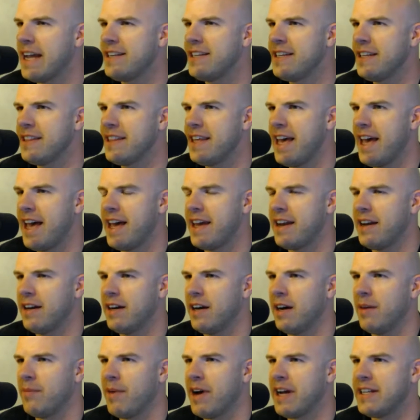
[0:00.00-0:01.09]
I did that.
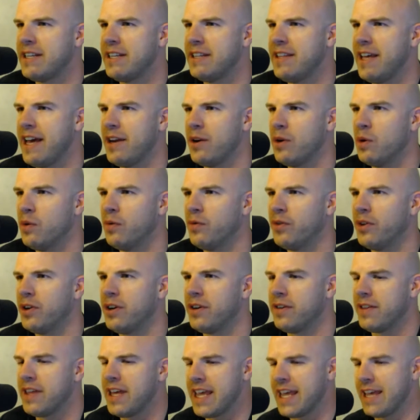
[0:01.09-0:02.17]
I did that
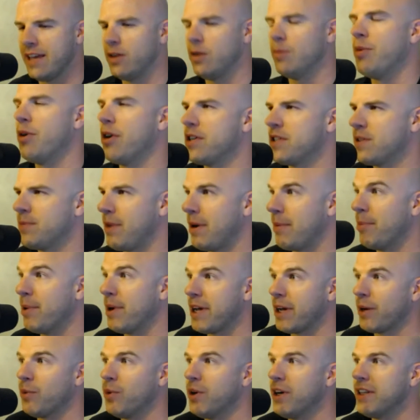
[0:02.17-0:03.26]
over the handlebars of my
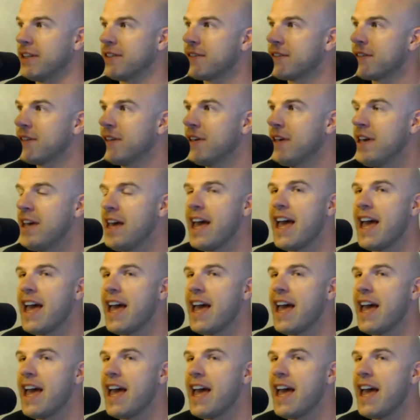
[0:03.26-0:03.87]
bike once.